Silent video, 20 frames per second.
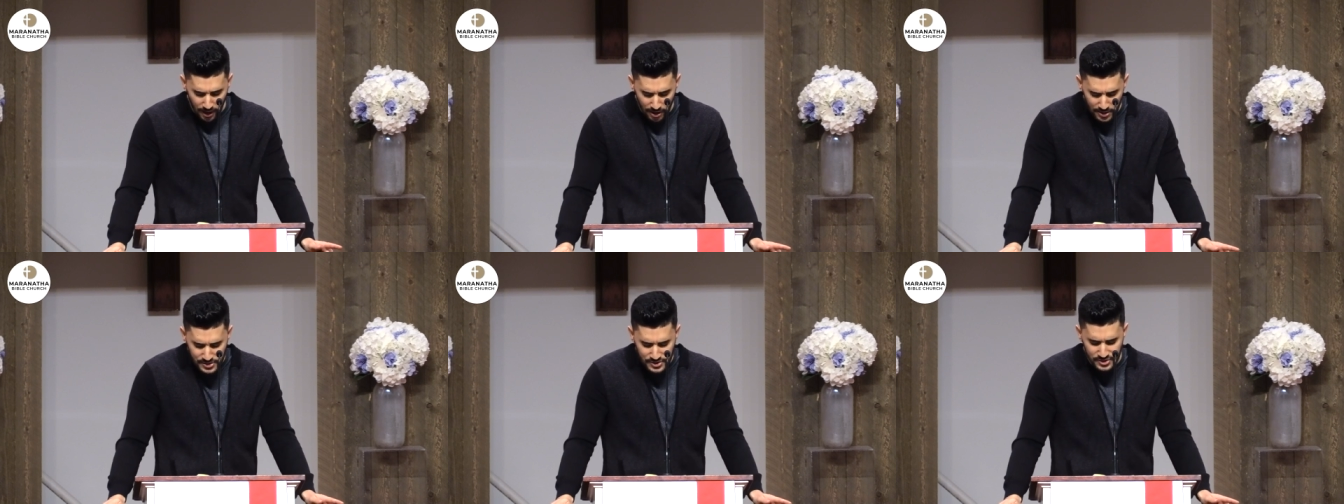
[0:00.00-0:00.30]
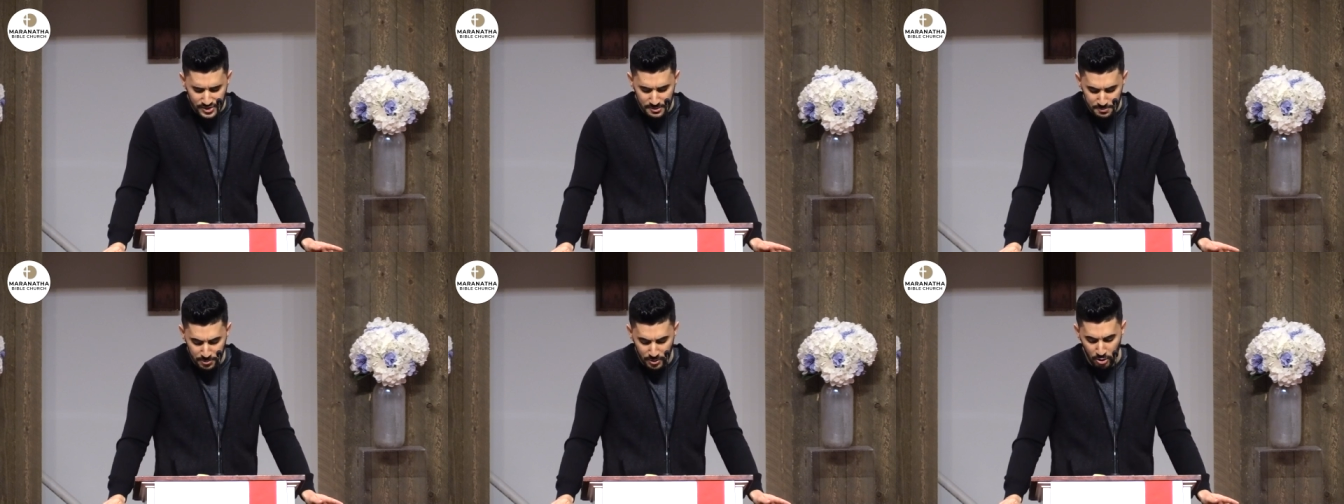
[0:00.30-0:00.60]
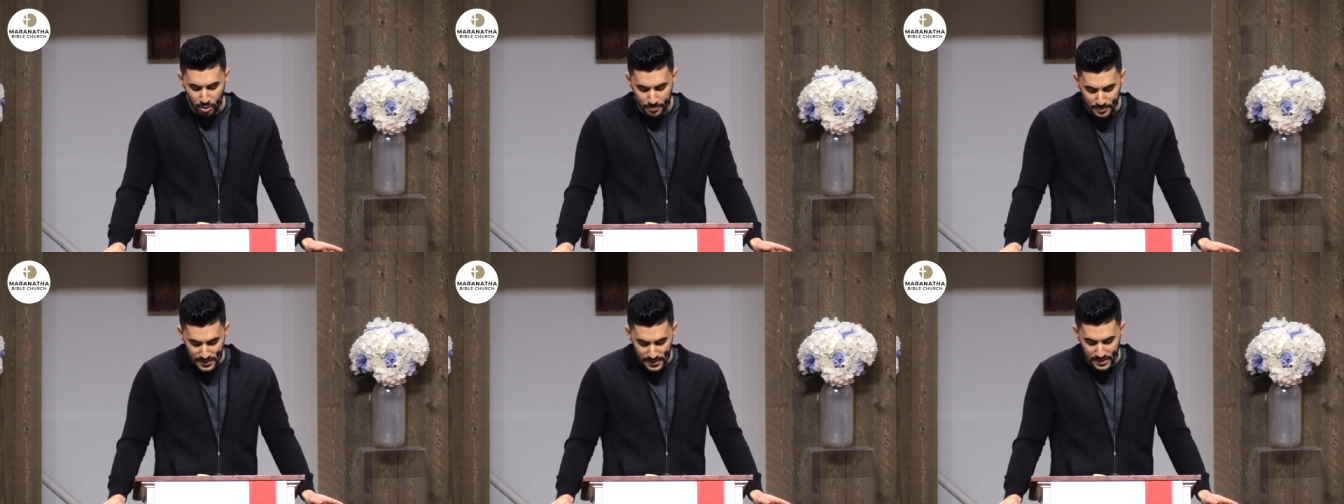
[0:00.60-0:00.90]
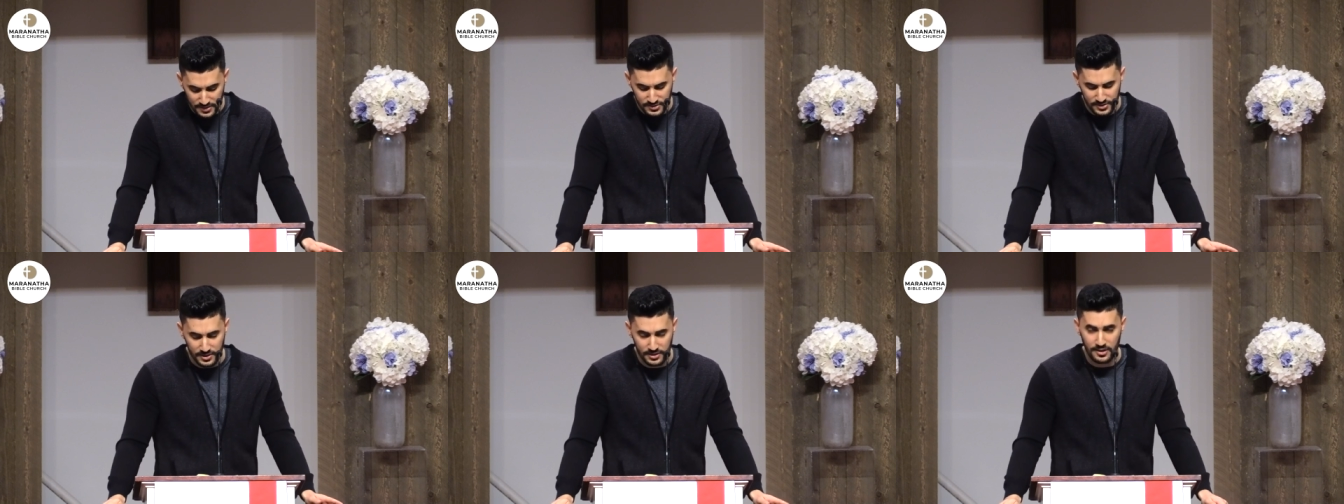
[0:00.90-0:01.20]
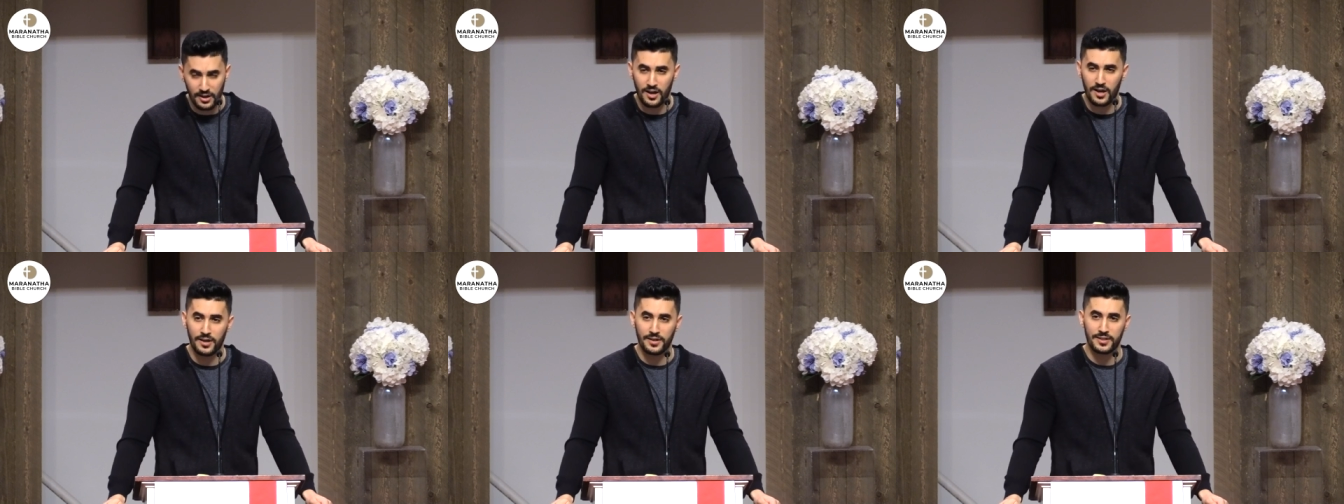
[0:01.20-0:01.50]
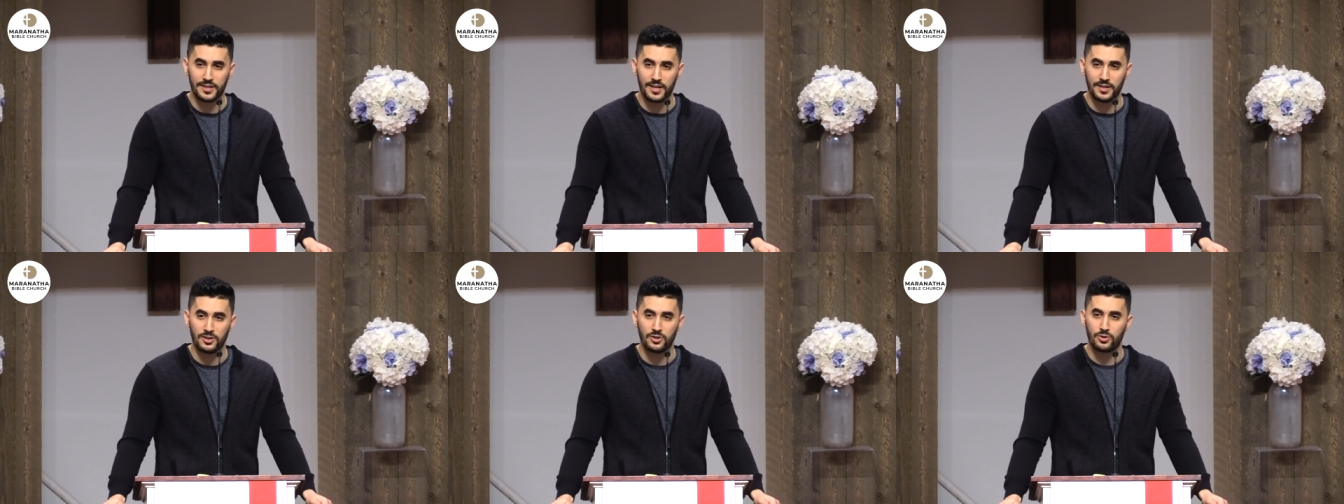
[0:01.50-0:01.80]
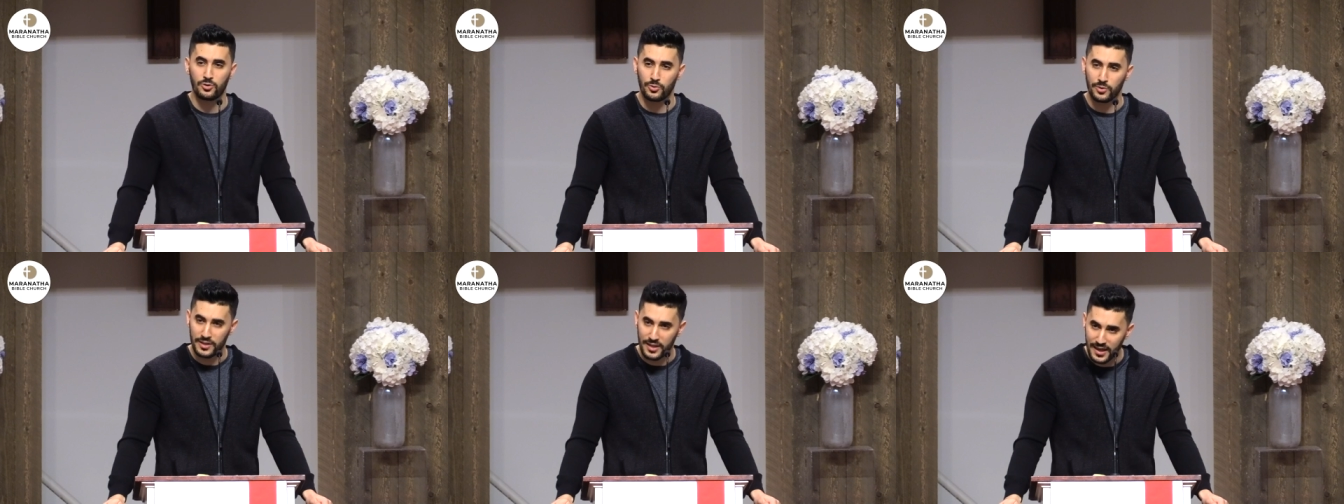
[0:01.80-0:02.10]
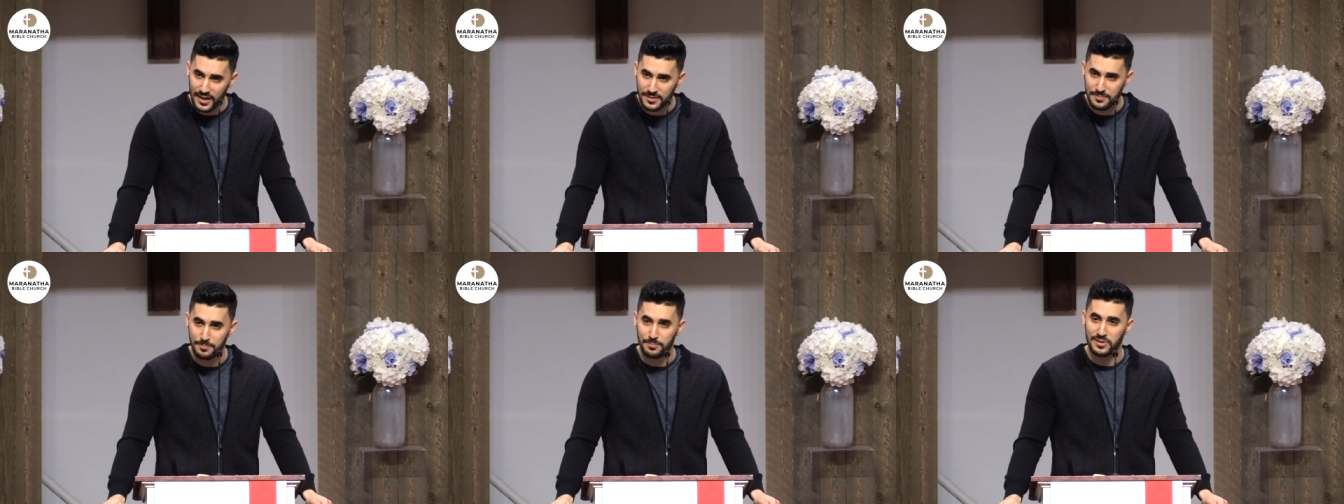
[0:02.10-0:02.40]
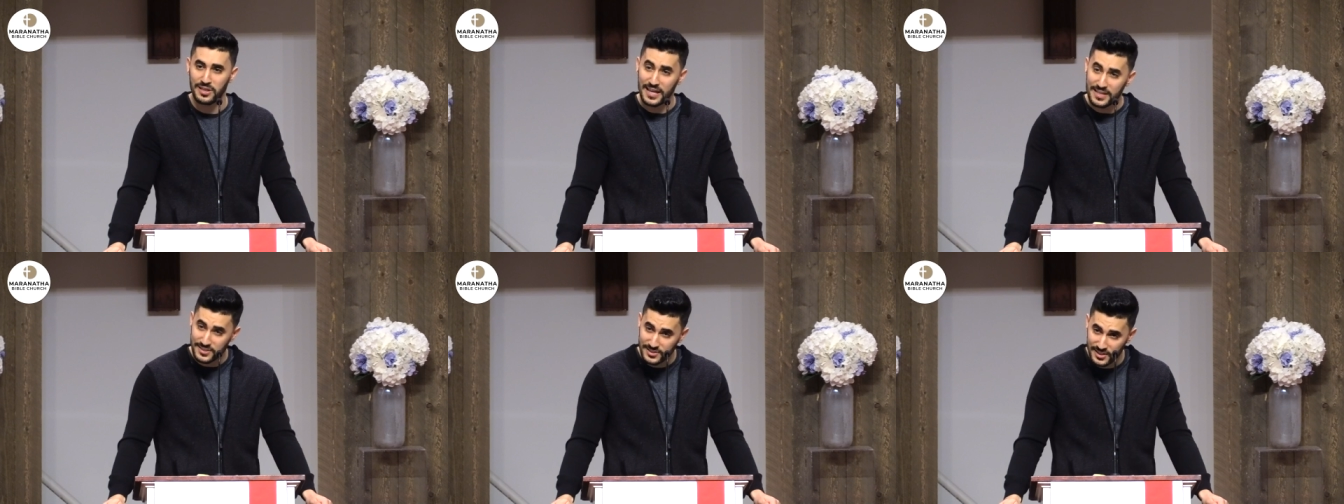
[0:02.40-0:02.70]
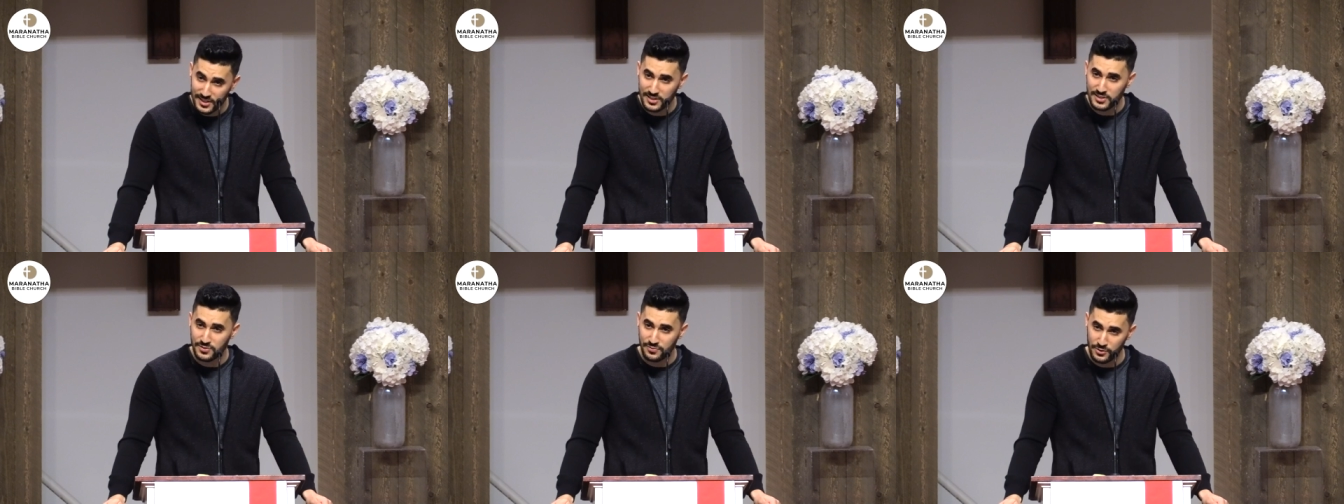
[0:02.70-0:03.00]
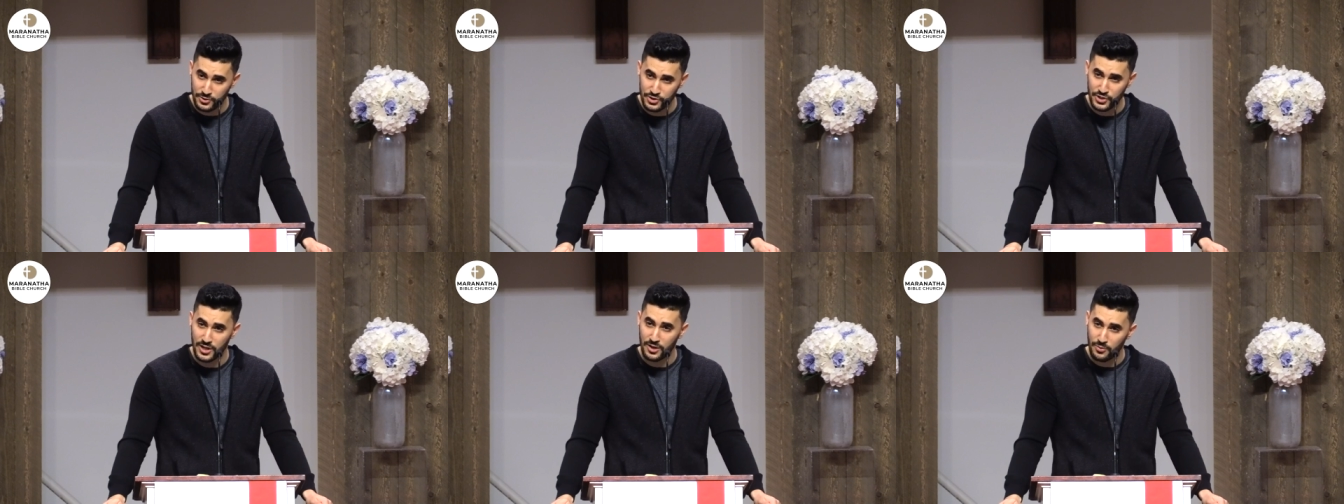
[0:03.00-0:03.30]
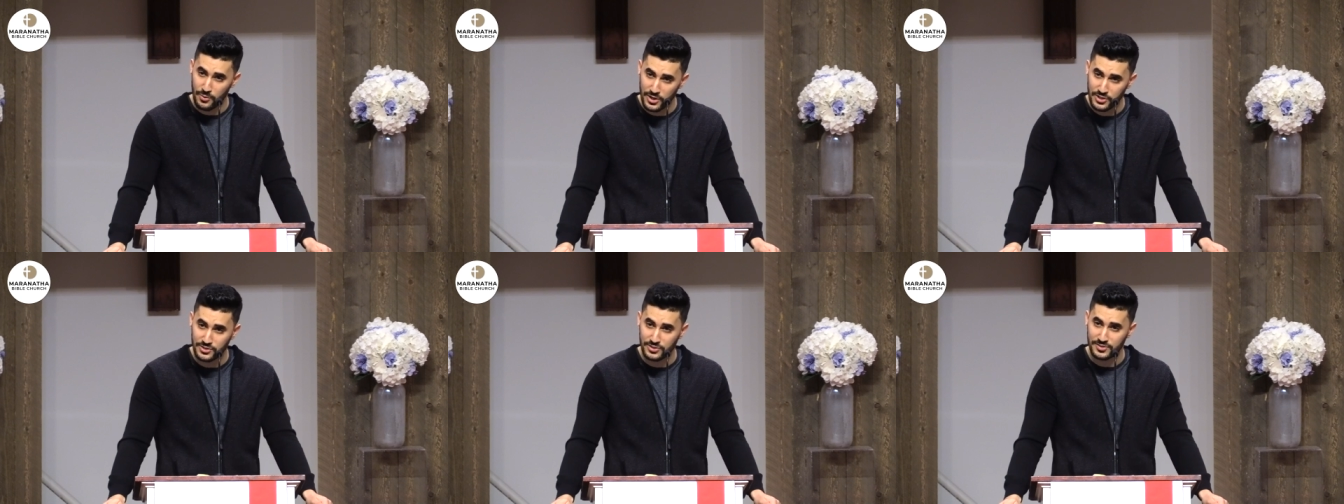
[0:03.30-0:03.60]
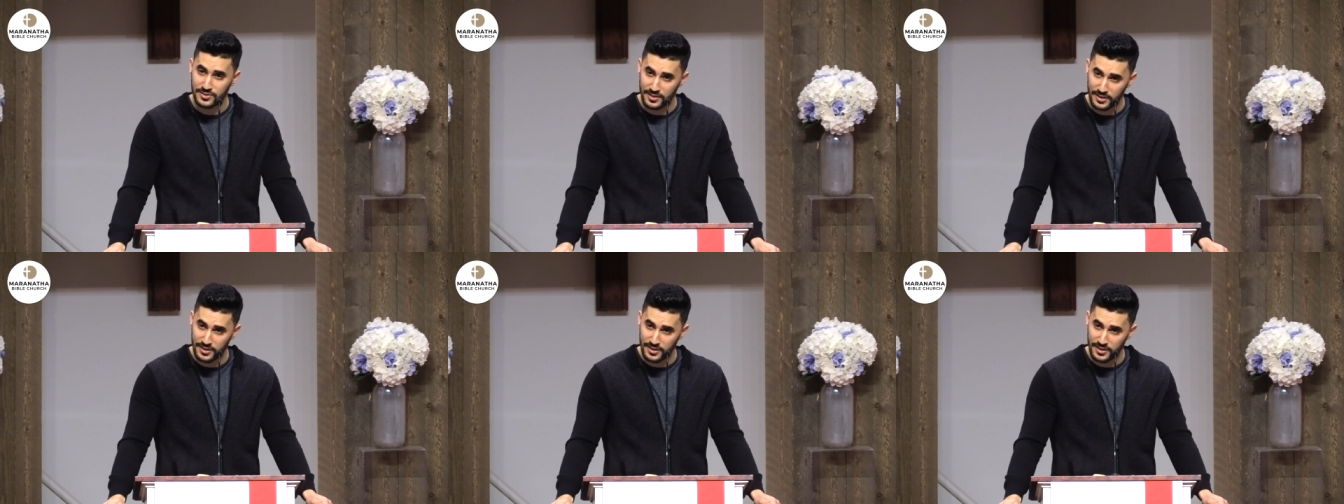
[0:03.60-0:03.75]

our simple obedience to God can create blessings for generations